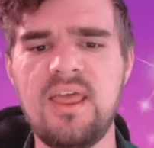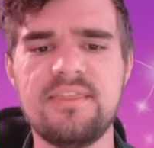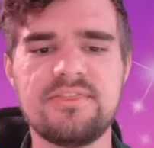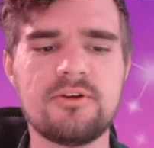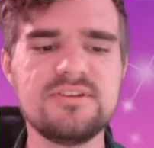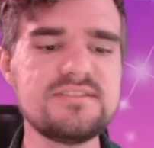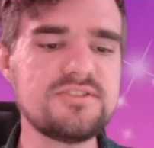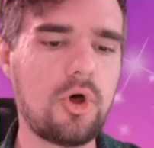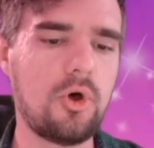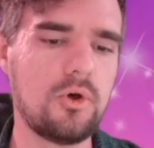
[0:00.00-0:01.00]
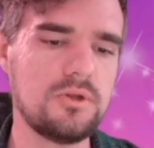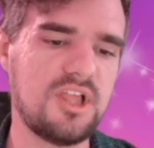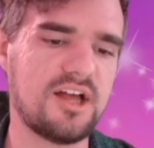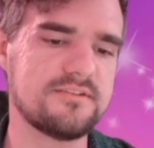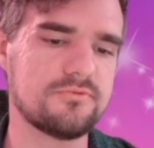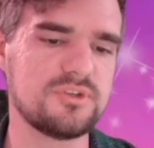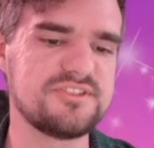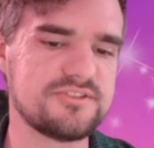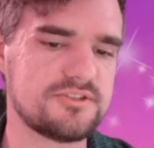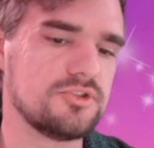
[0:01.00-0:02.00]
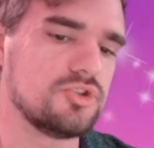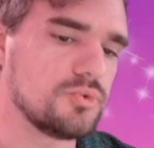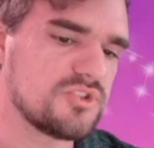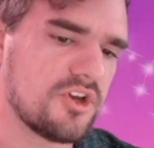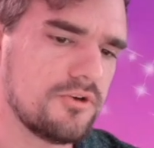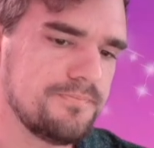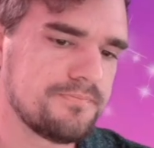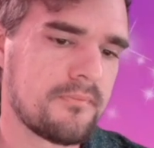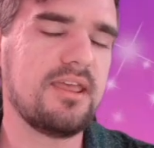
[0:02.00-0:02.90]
There isn't a whole lot of reason to do so.